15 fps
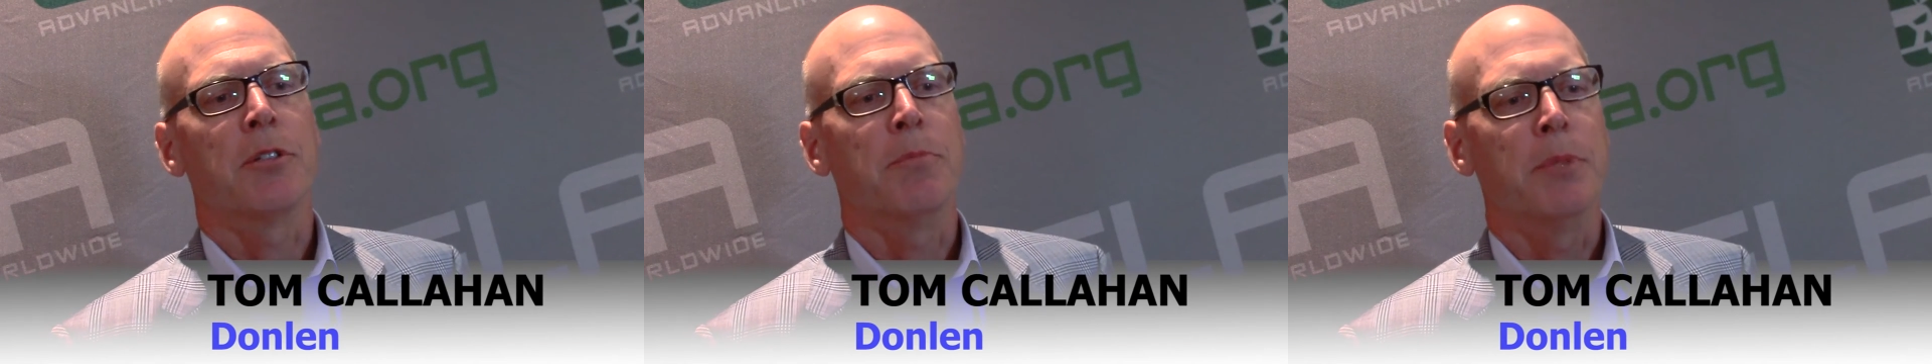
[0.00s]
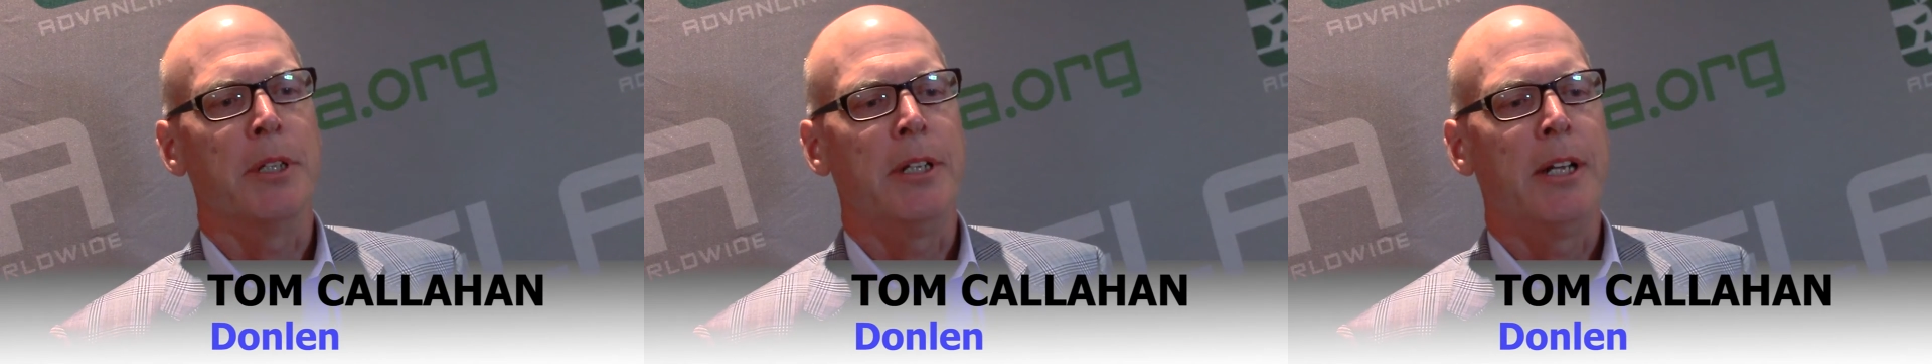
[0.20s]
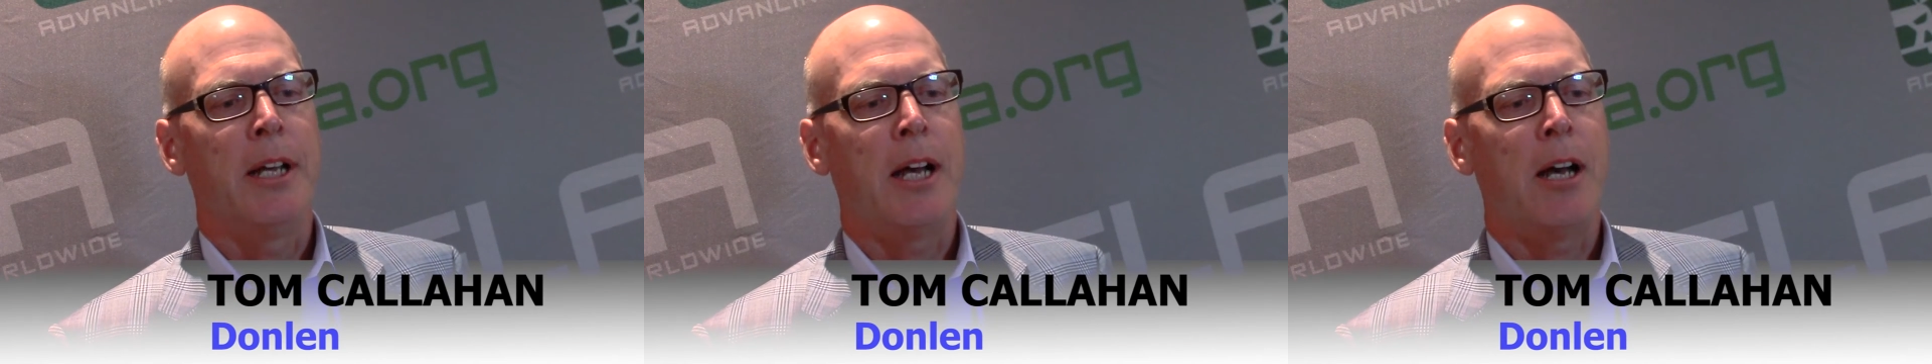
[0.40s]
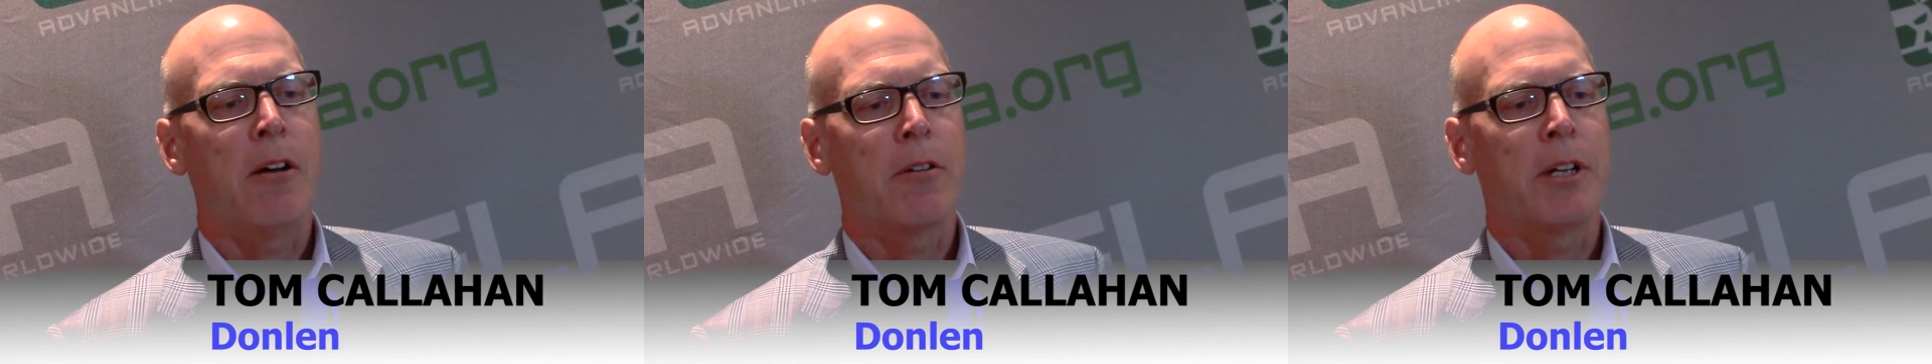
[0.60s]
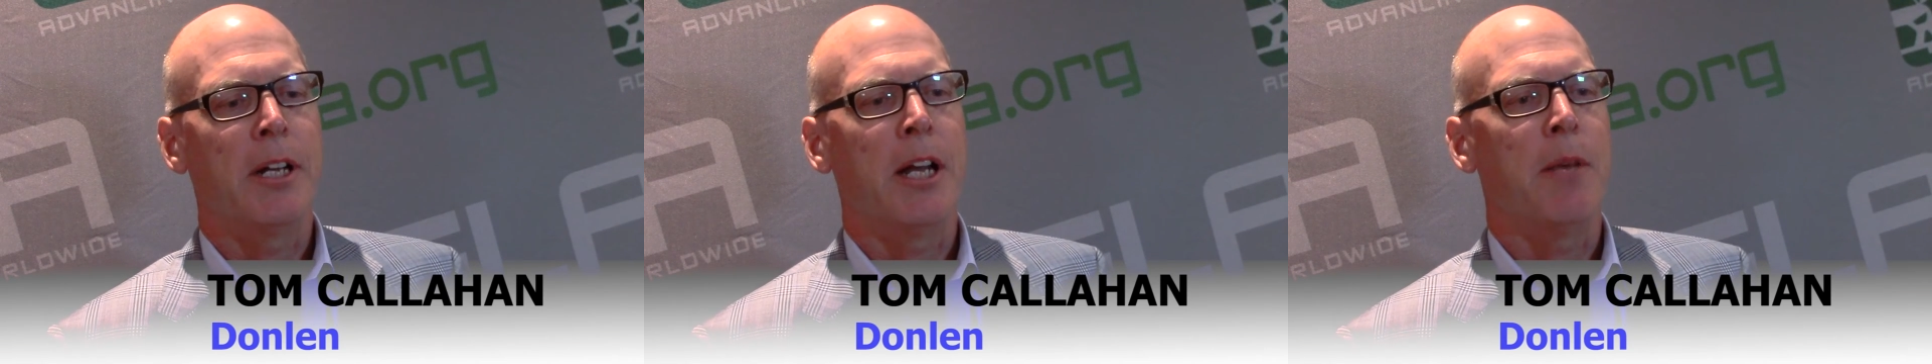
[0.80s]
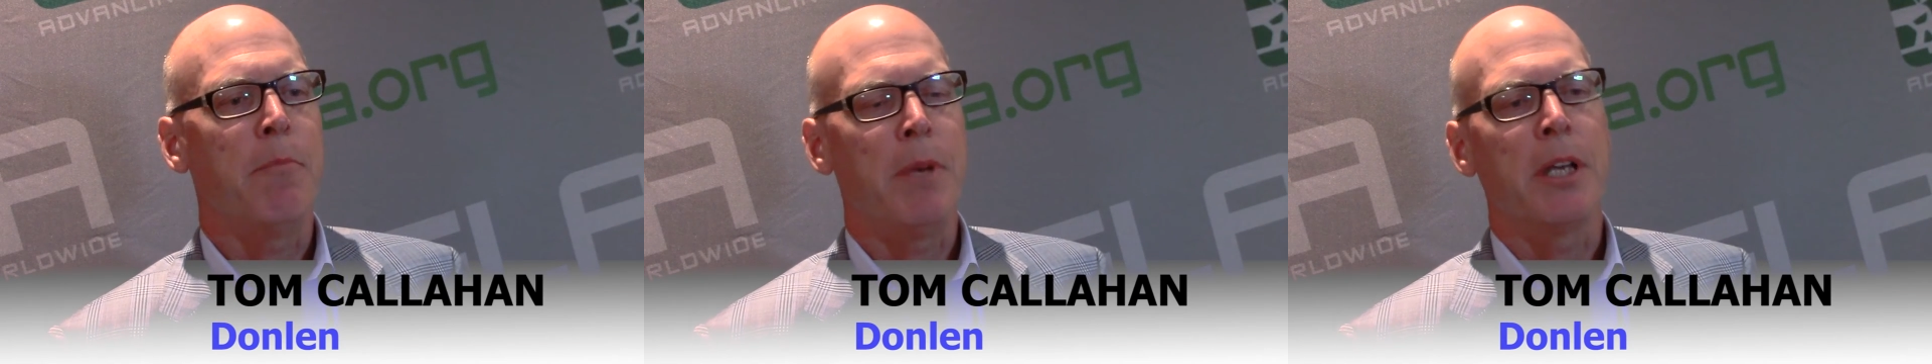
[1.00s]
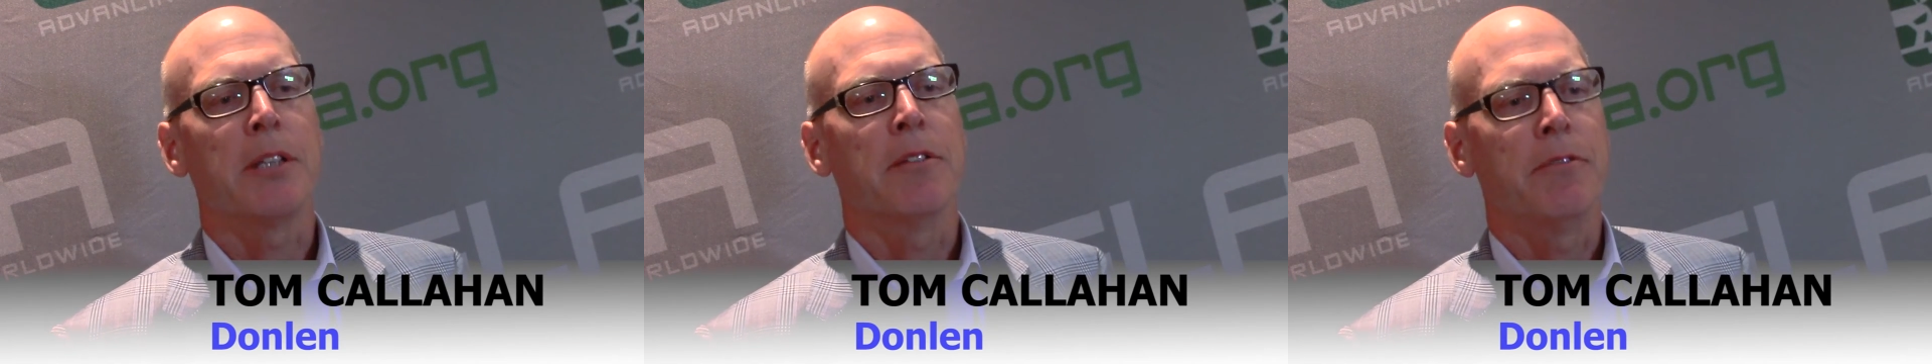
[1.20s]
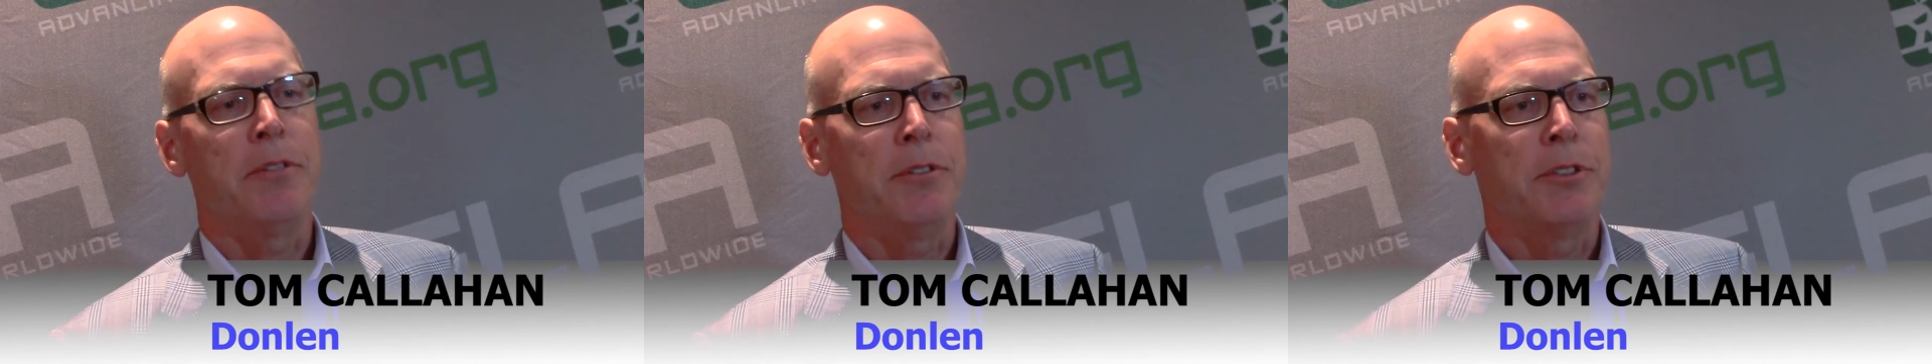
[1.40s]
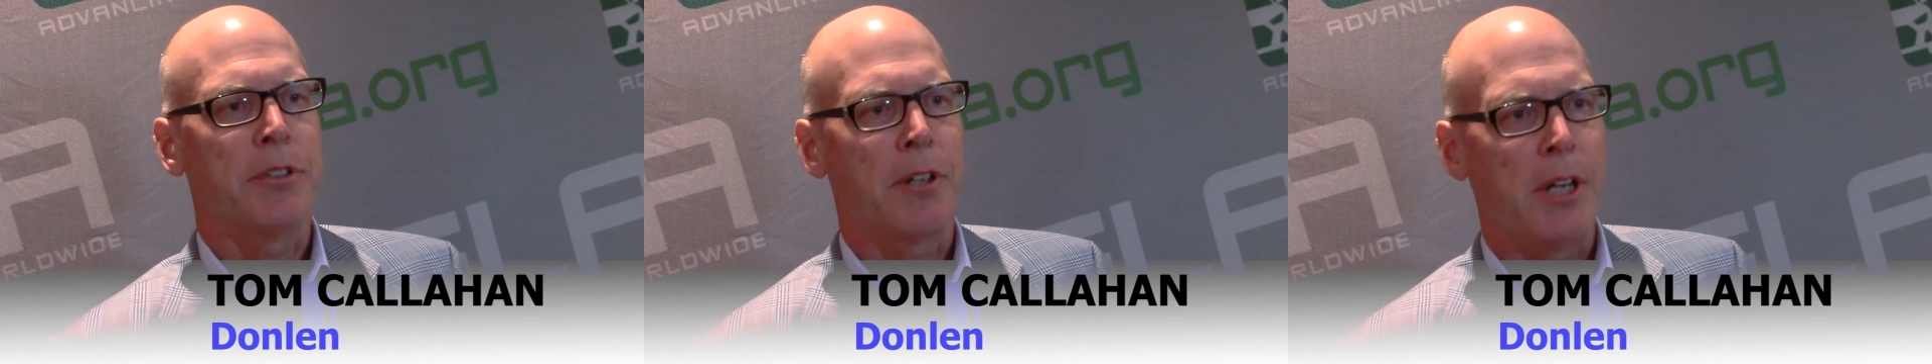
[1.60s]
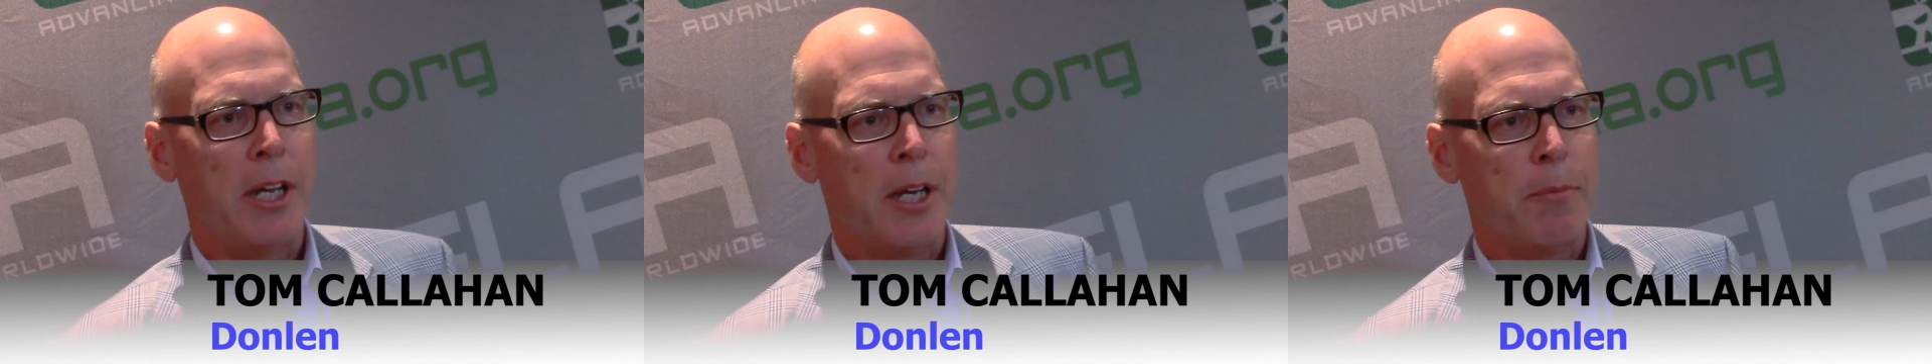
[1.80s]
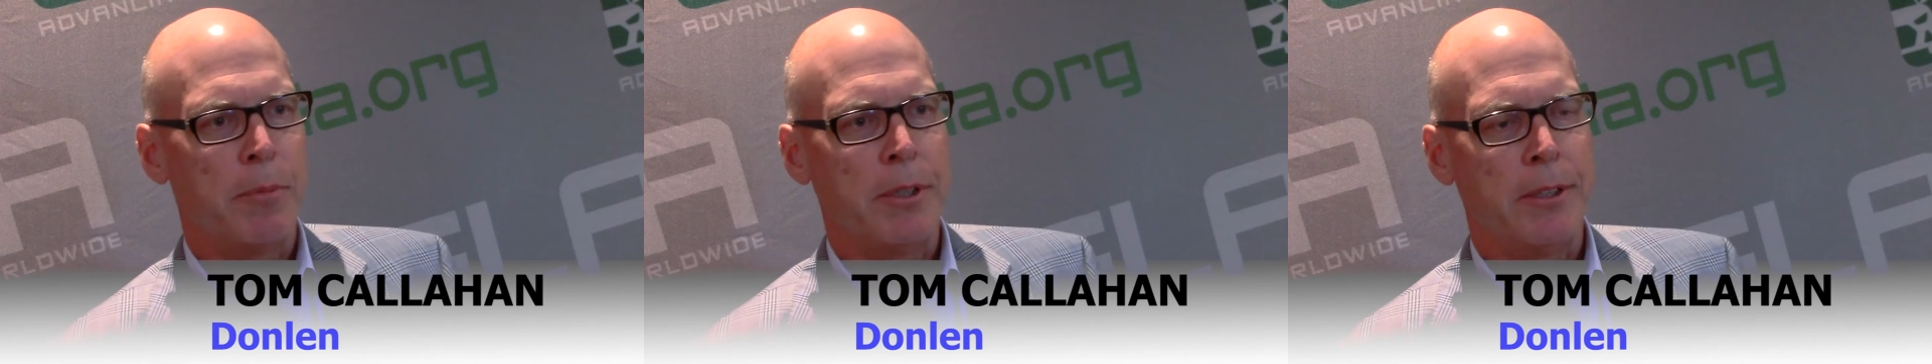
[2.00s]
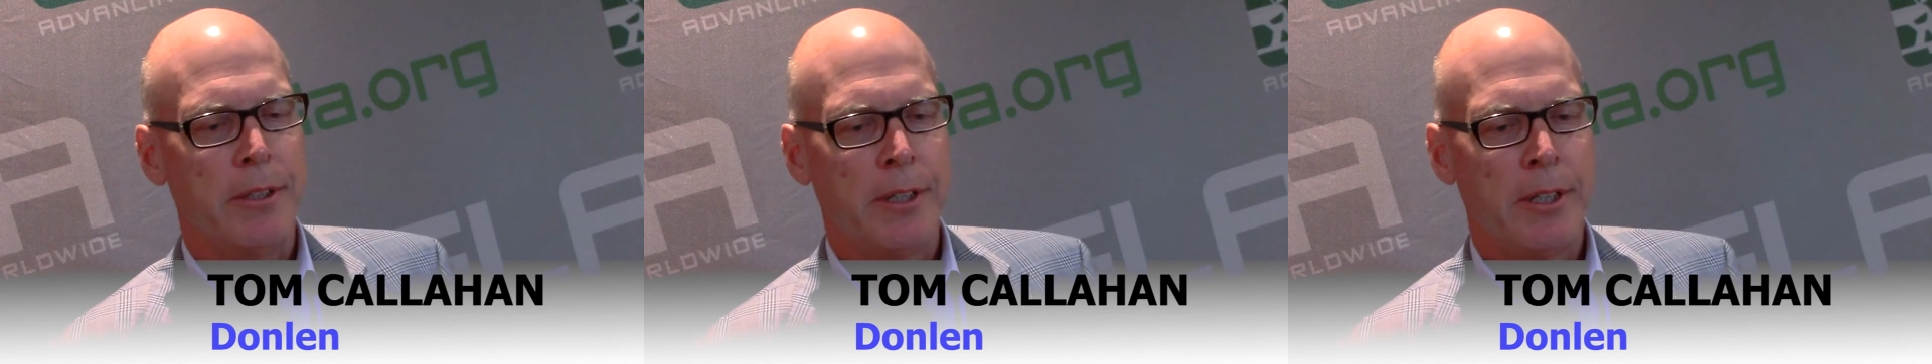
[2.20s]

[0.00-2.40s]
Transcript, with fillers: but how can I make the future happen?